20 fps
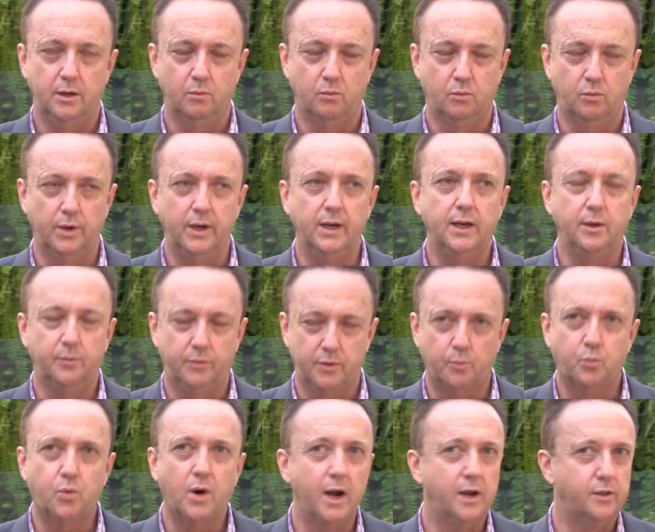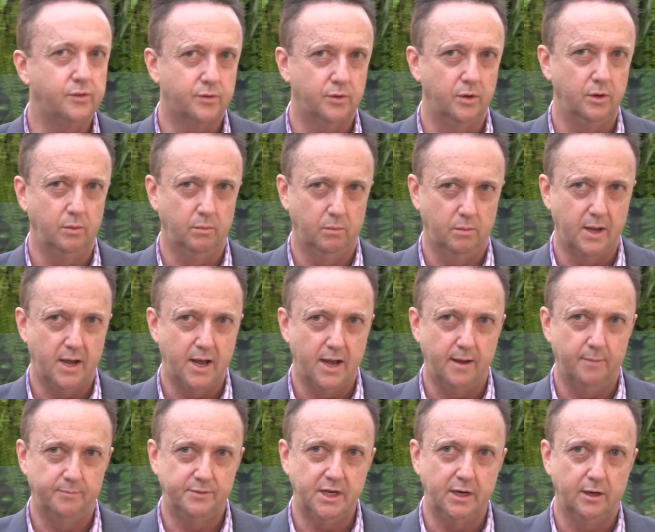really the breakthrough
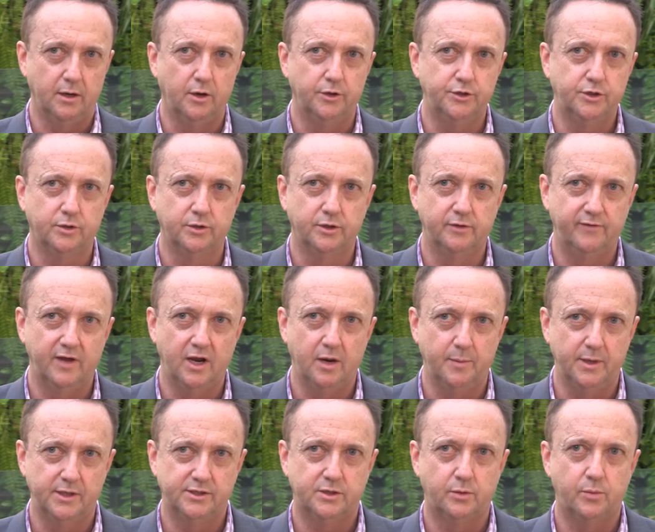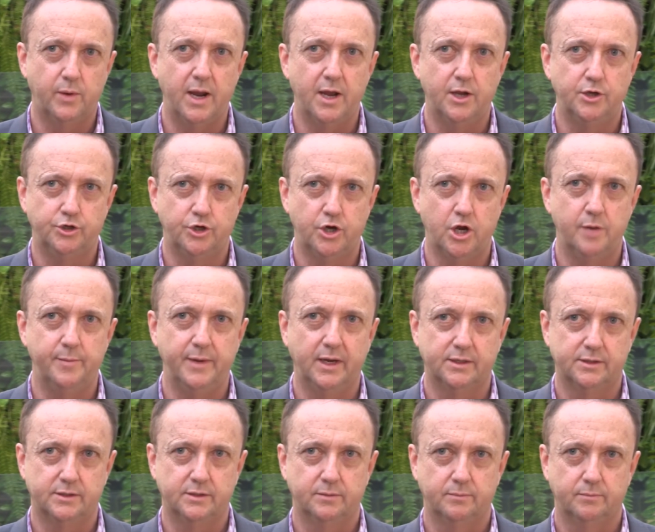technological developments around
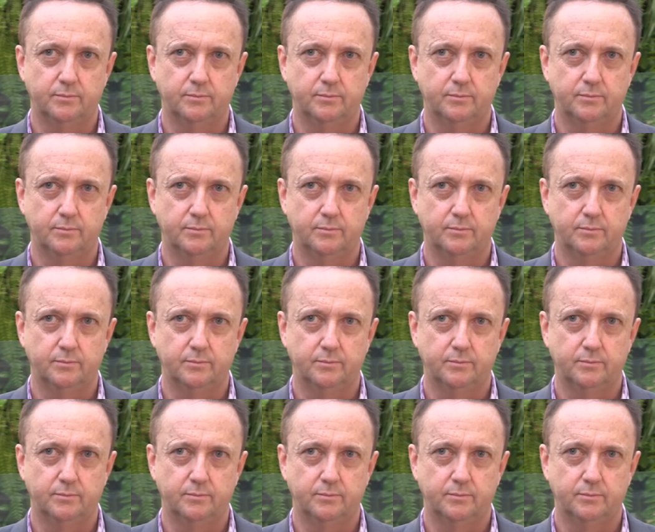genomics.